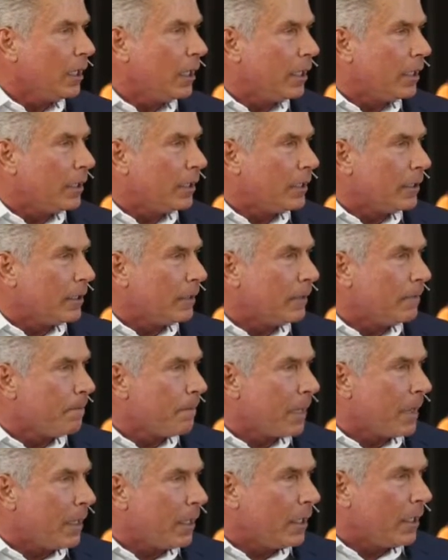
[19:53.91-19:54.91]

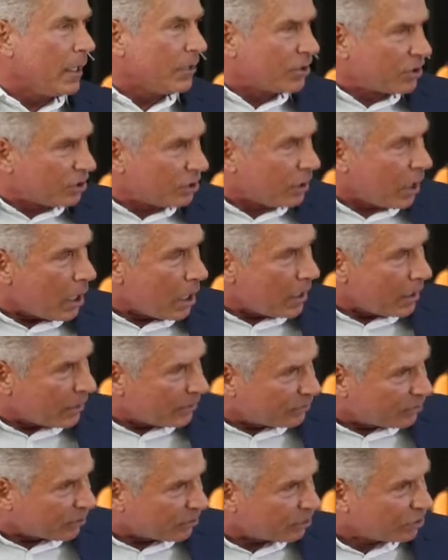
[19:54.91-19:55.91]
Um, as God
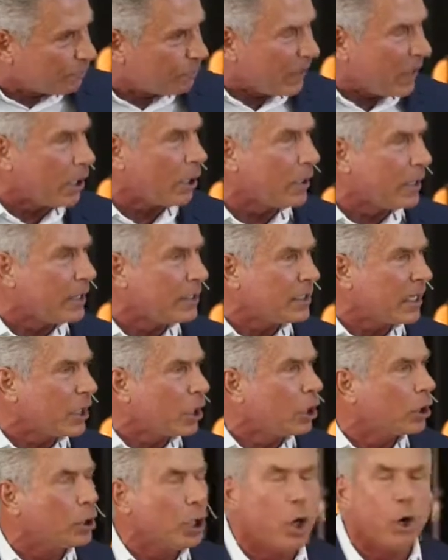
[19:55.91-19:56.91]
as a spirit, he
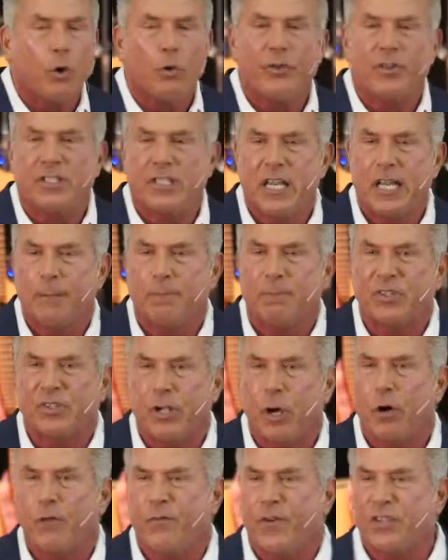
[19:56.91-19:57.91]
clothed
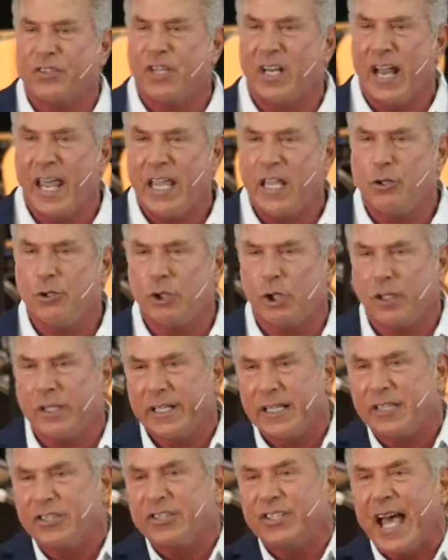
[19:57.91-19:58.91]
himself as an angel
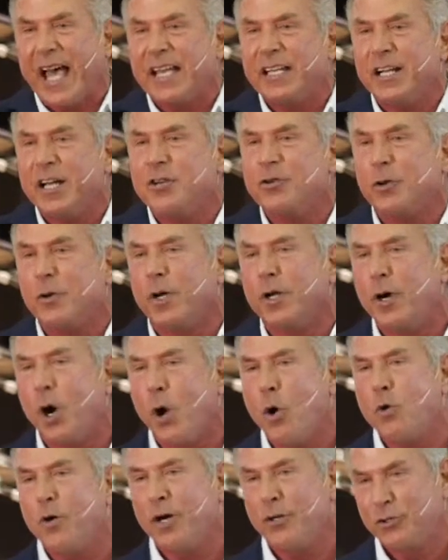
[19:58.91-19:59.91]
and he sat under an
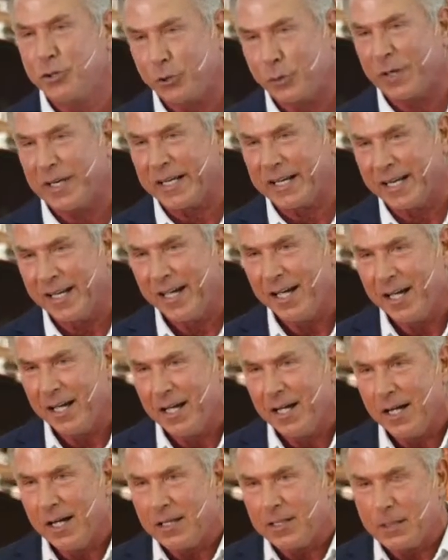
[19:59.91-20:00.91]
oak tree
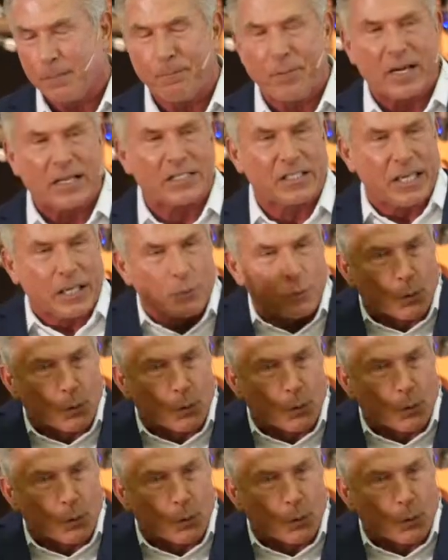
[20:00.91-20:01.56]
depicting